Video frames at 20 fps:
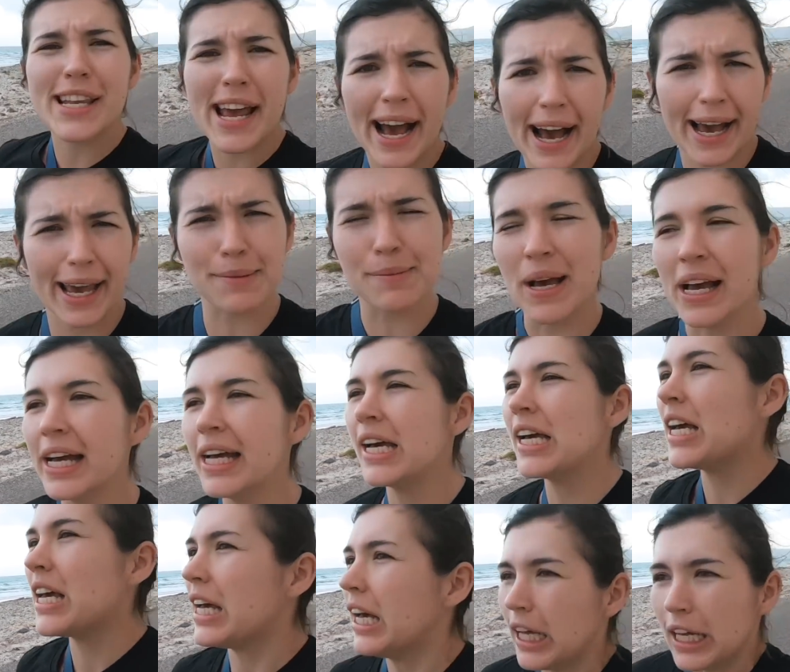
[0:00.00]
time.
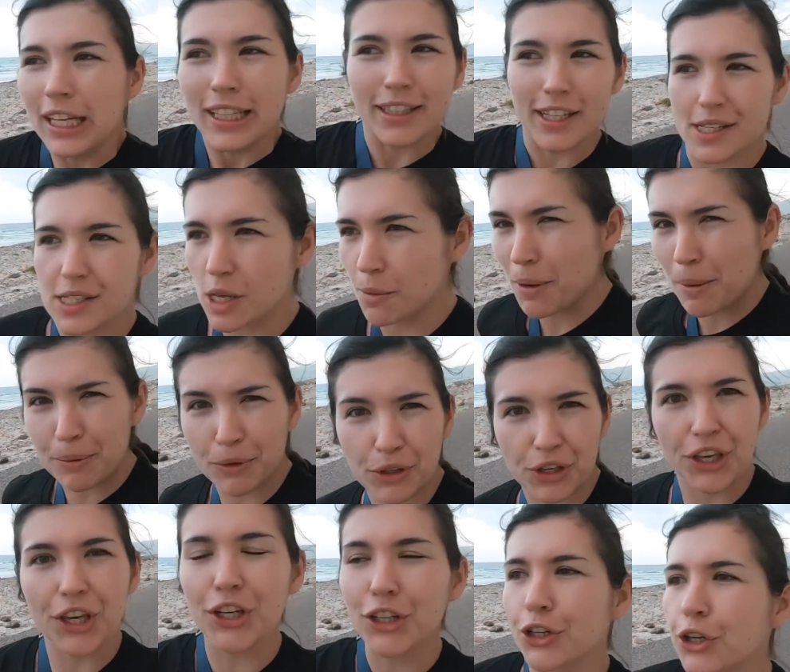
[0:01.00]
There are some people
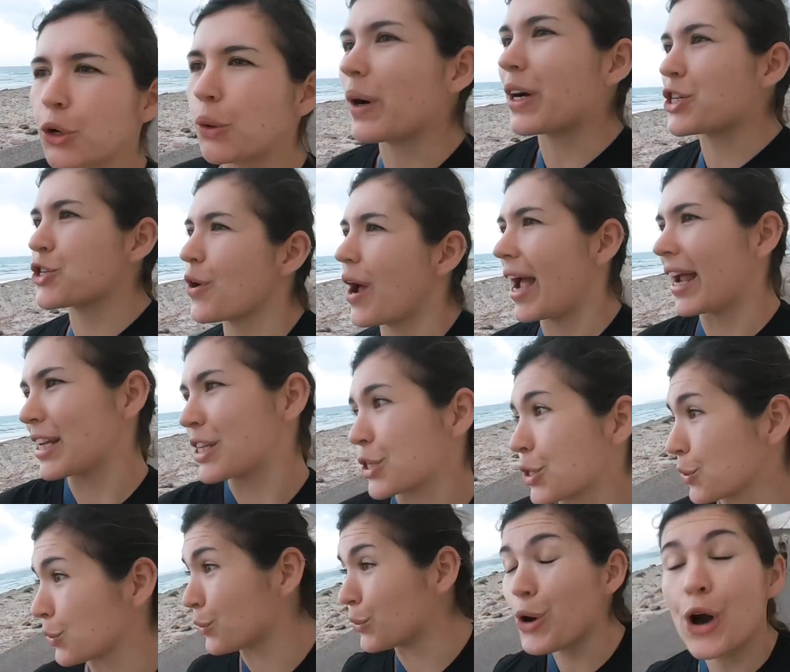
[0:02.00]
here who are trying
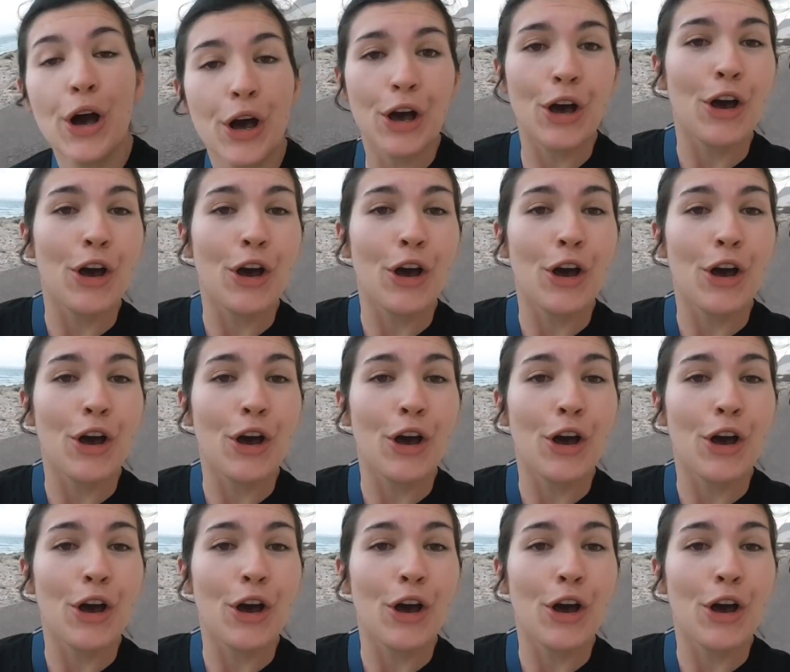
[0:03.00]
to